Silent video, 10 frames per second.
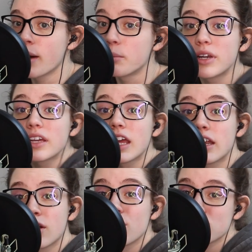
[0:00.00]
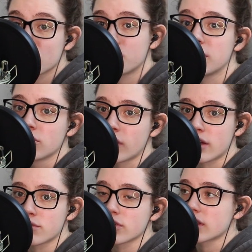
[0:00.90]
but it can also be
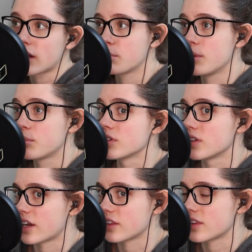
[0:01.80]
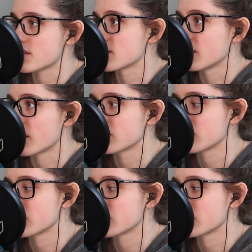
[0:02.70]
great for a lot of people and a lot of things and a lot of